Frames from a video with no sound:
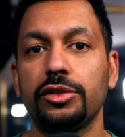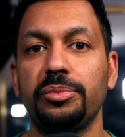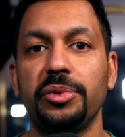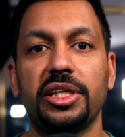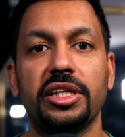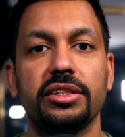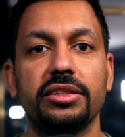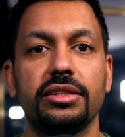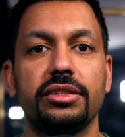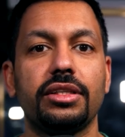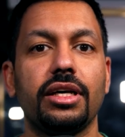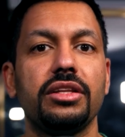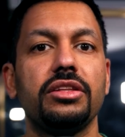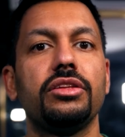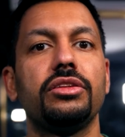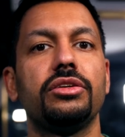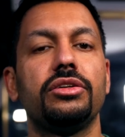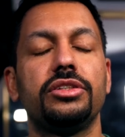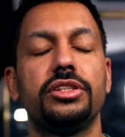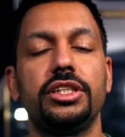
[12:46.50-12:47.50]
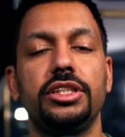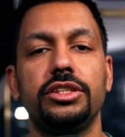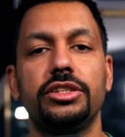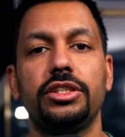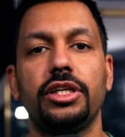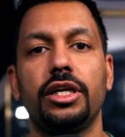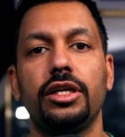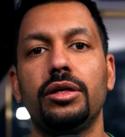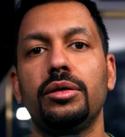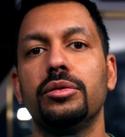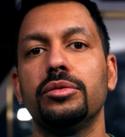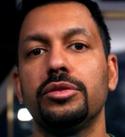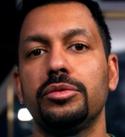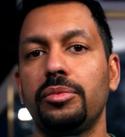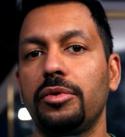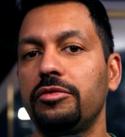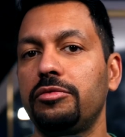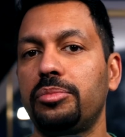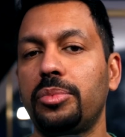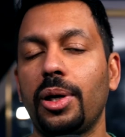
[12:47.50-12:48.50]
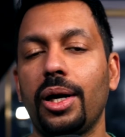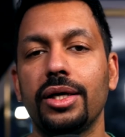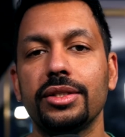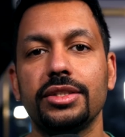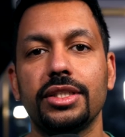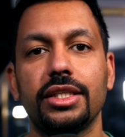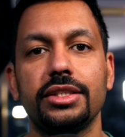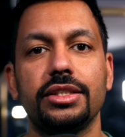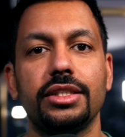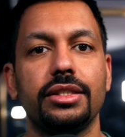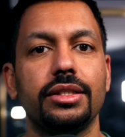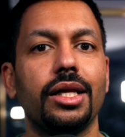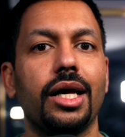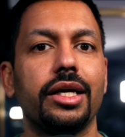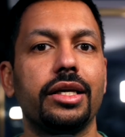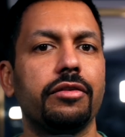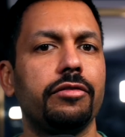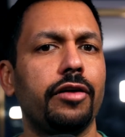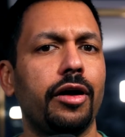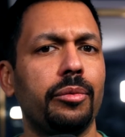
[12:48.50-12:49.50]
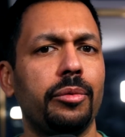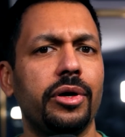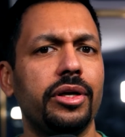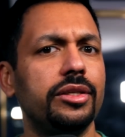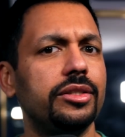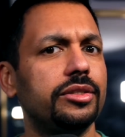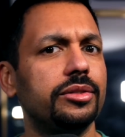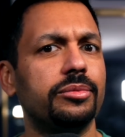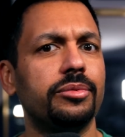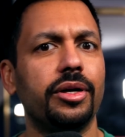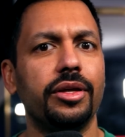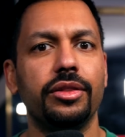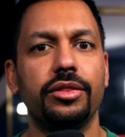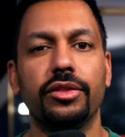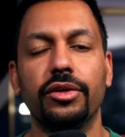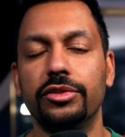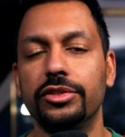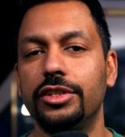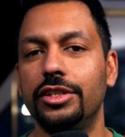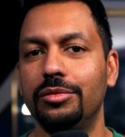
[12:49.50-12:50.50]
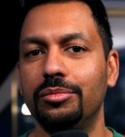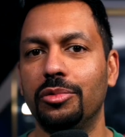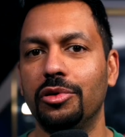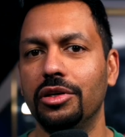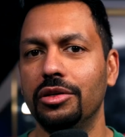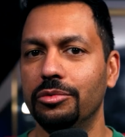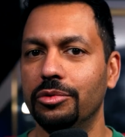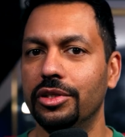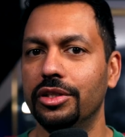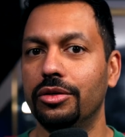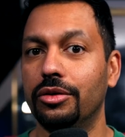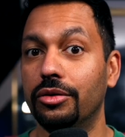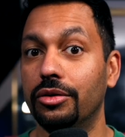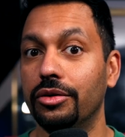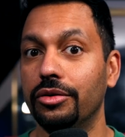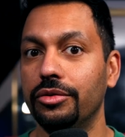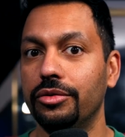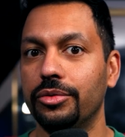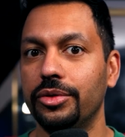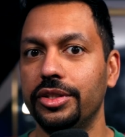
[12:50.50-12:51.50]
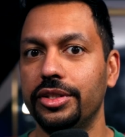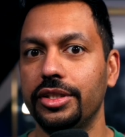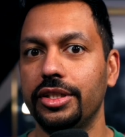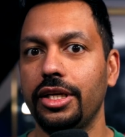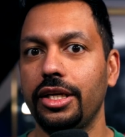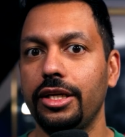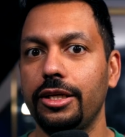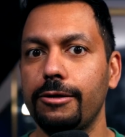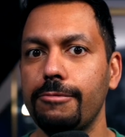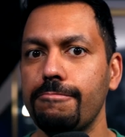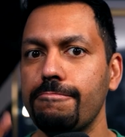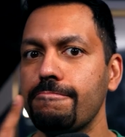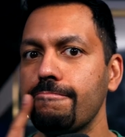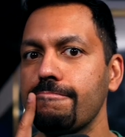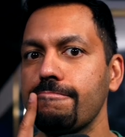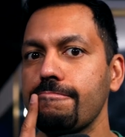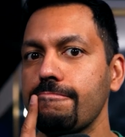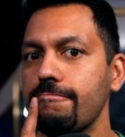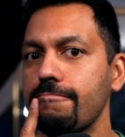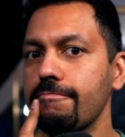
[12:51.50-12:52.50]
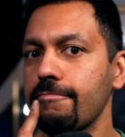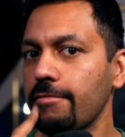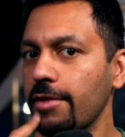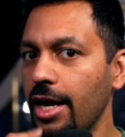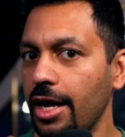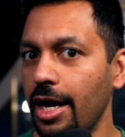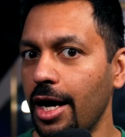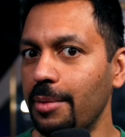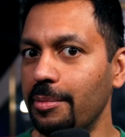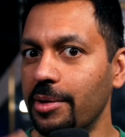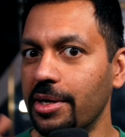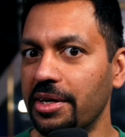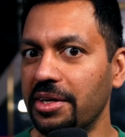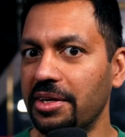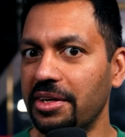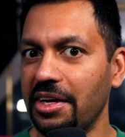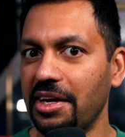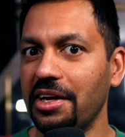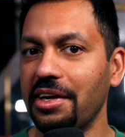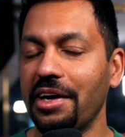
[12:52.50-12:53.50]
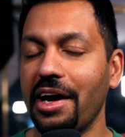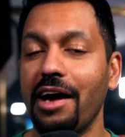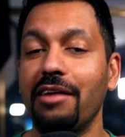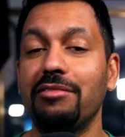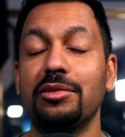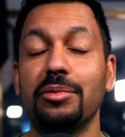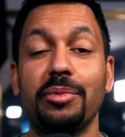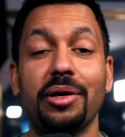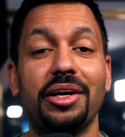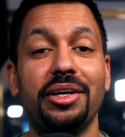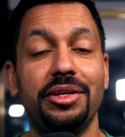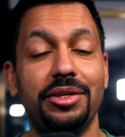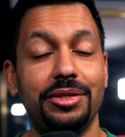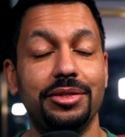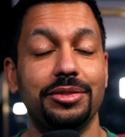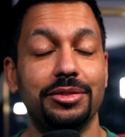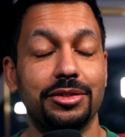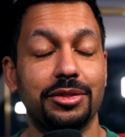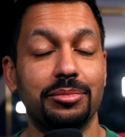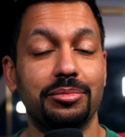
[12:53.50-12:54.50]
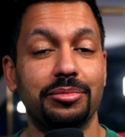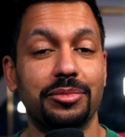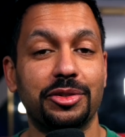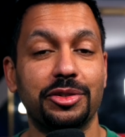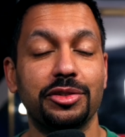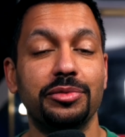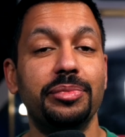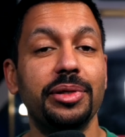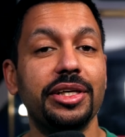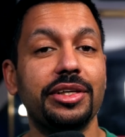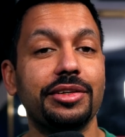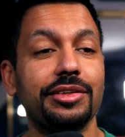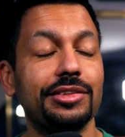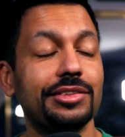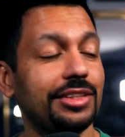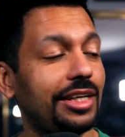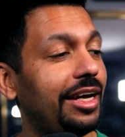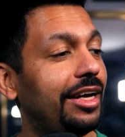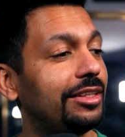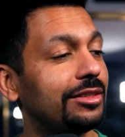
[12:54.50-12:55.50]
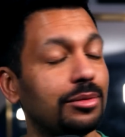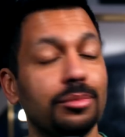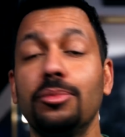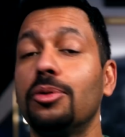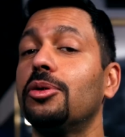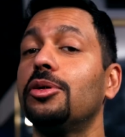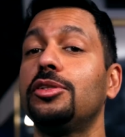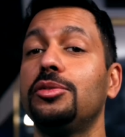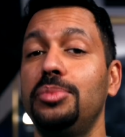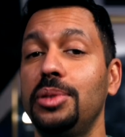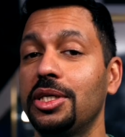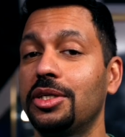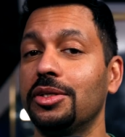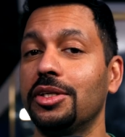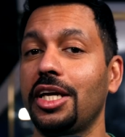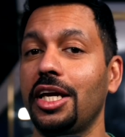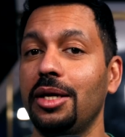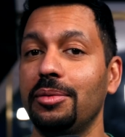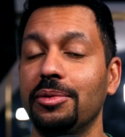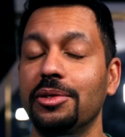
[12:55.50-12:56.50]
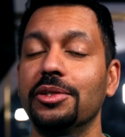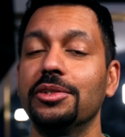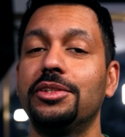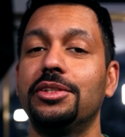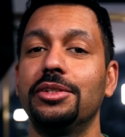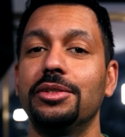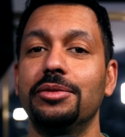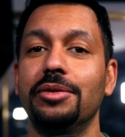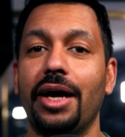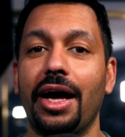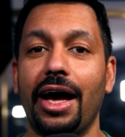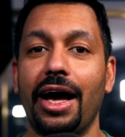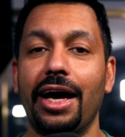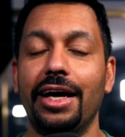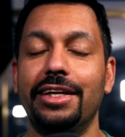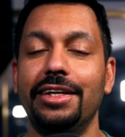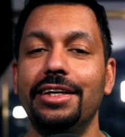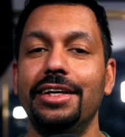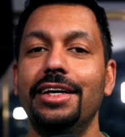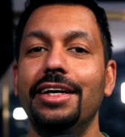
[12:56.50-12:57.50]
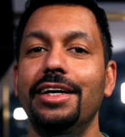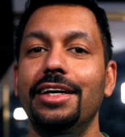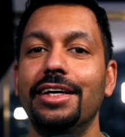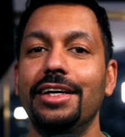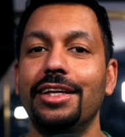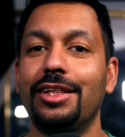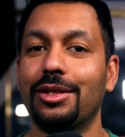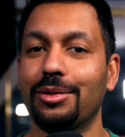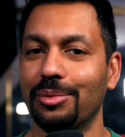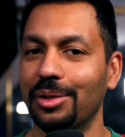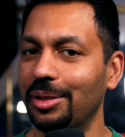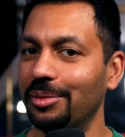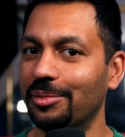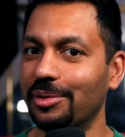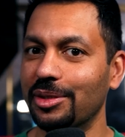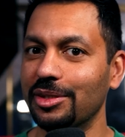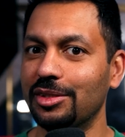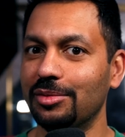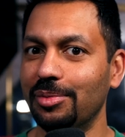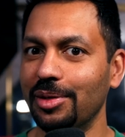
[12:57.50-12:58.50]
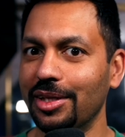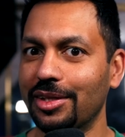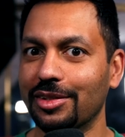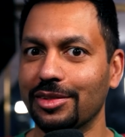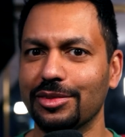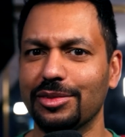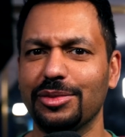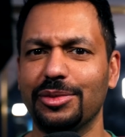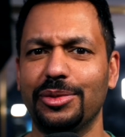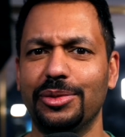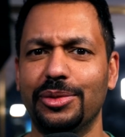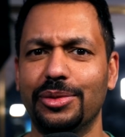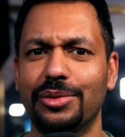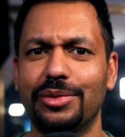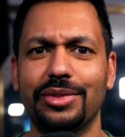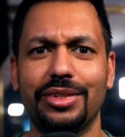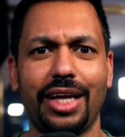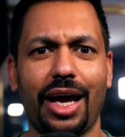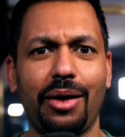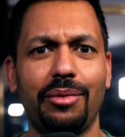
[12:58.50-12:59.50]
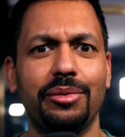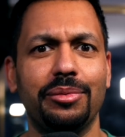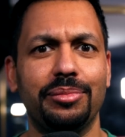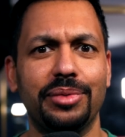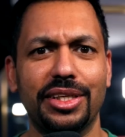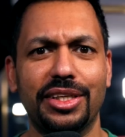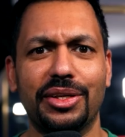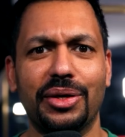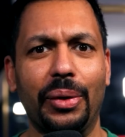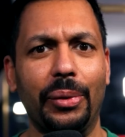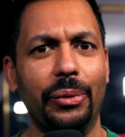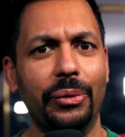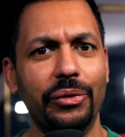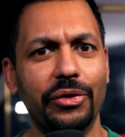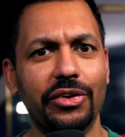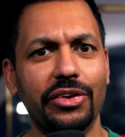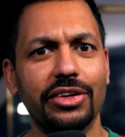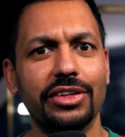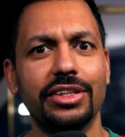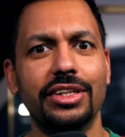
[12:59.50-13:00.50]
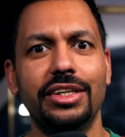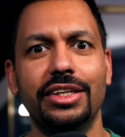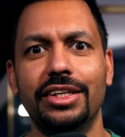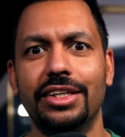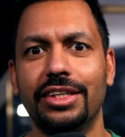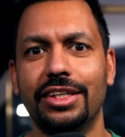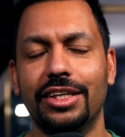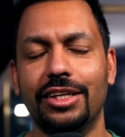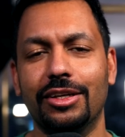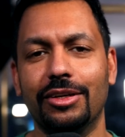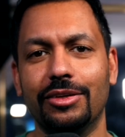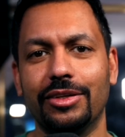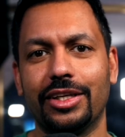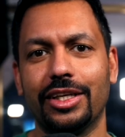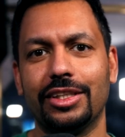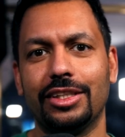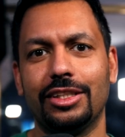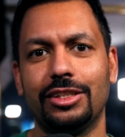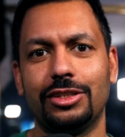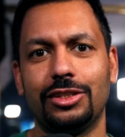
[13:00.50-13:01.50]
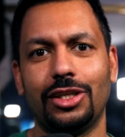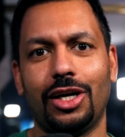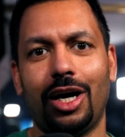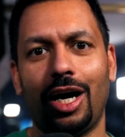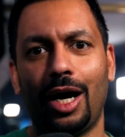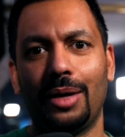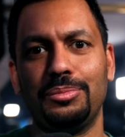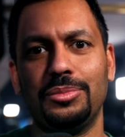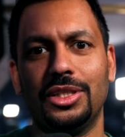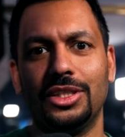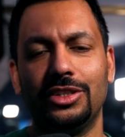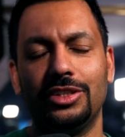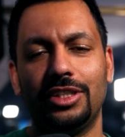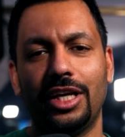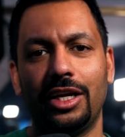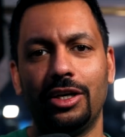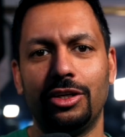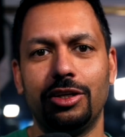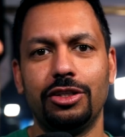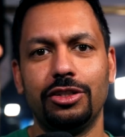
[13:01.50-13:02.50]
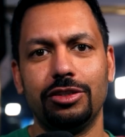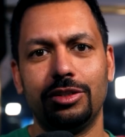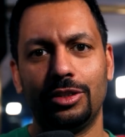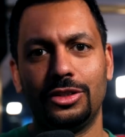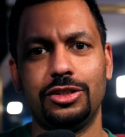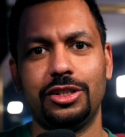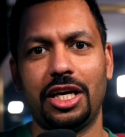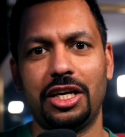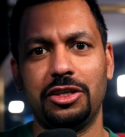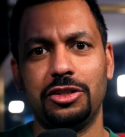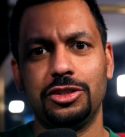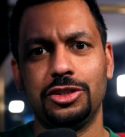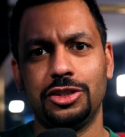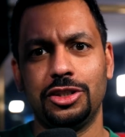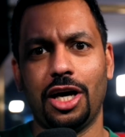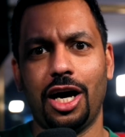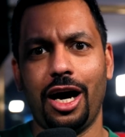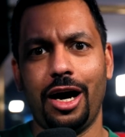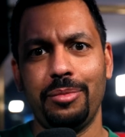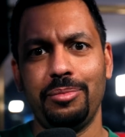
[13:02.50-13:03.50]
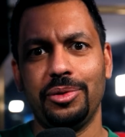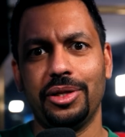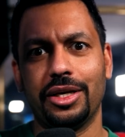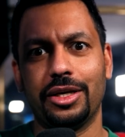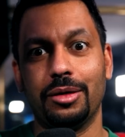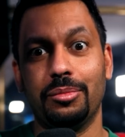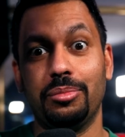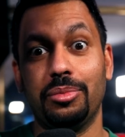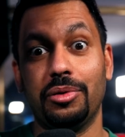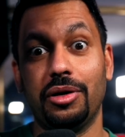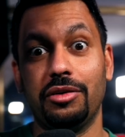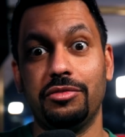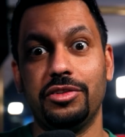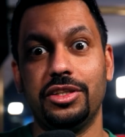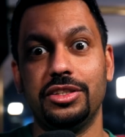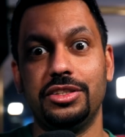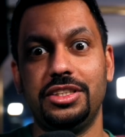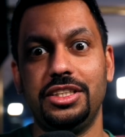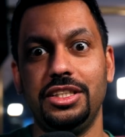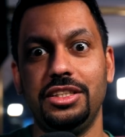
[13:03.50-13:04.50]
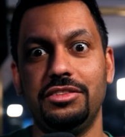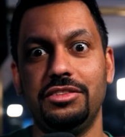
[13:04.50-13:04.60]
just because it's got the 13 channels of processing. Like if I wanted to run 13.1 Auro 3D, I'm gonna A, have to buy some more speakers and some more speaker cable to add three more speakers. Ooh, that would be cool. You know, you get the top, the center, the center top, like above the